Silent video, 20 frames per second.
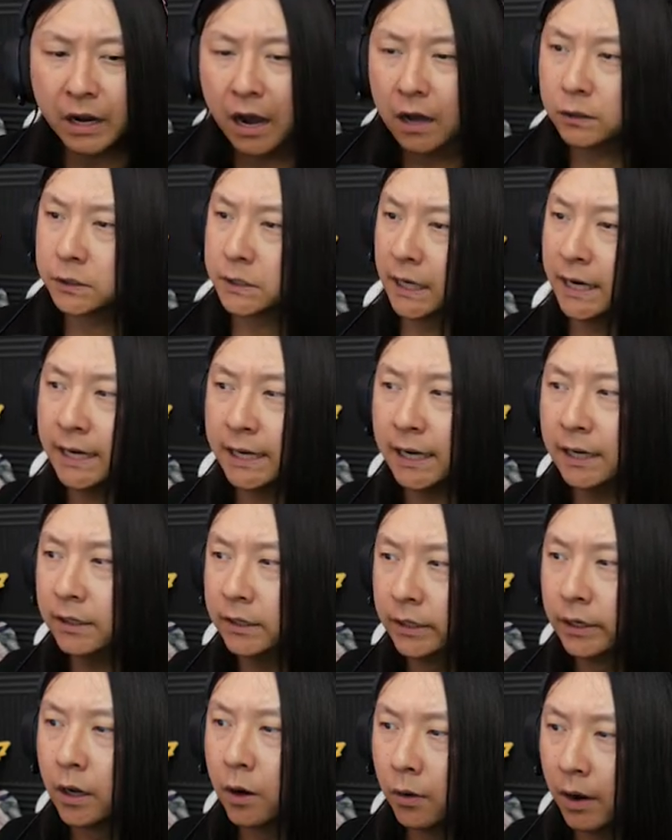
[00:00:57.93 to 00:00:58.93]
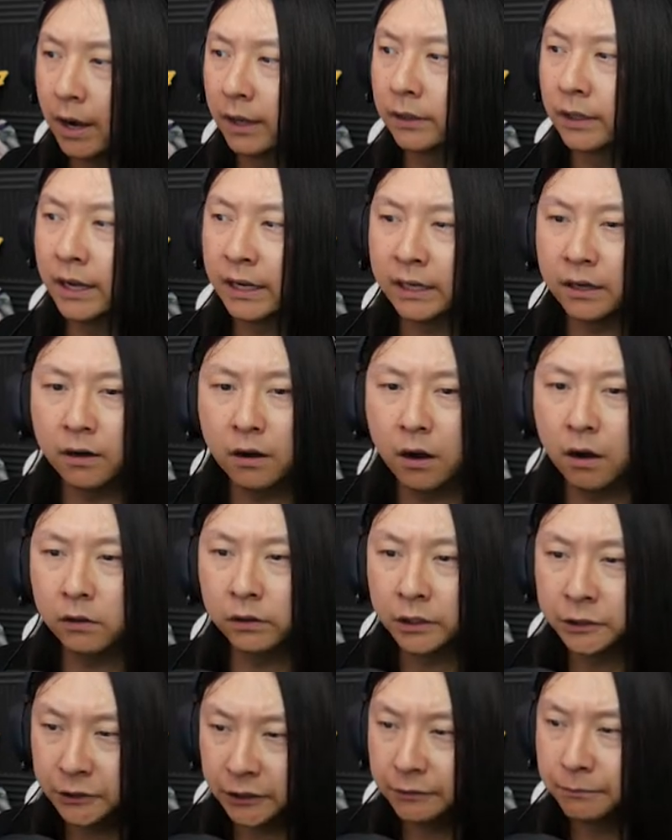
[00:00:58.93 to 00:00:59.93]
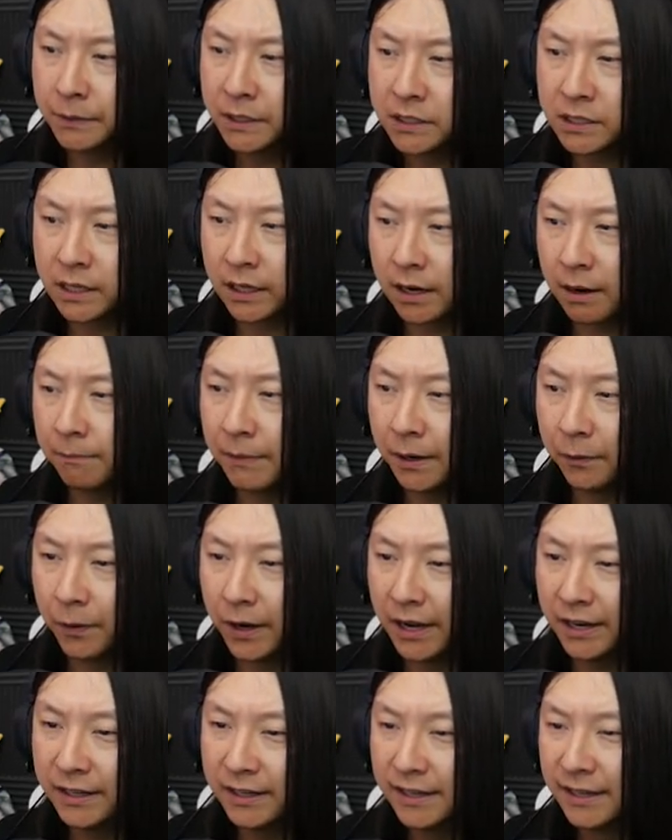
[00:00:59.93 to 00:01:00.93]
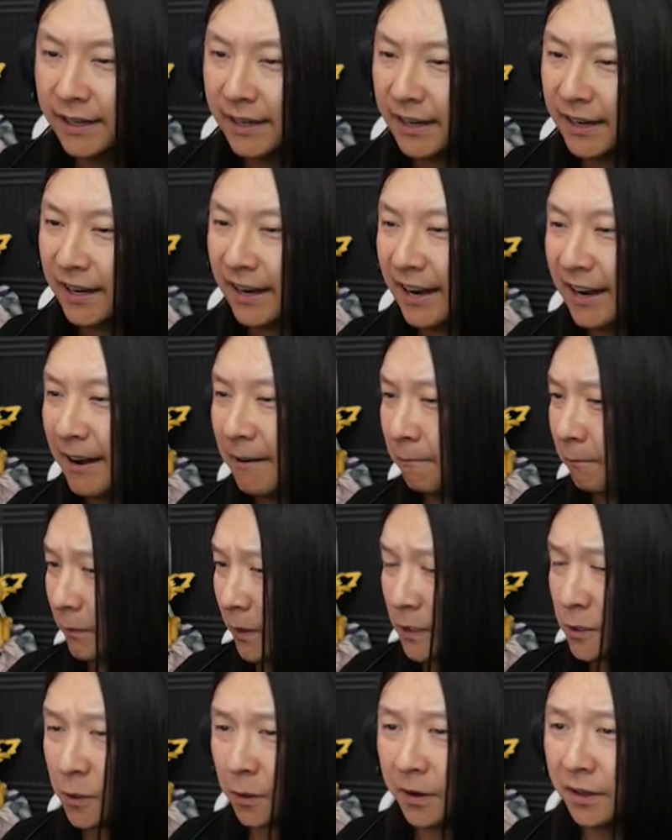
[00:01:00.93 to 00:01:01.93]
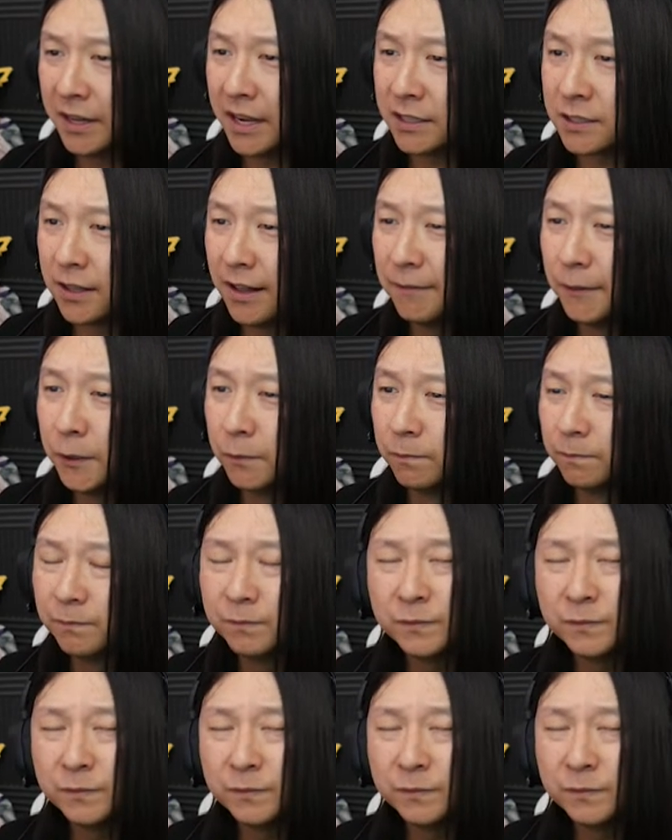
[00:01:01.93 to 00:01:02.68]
I'll take it. You know, I like all achievements that come my way. Let's go to the next level.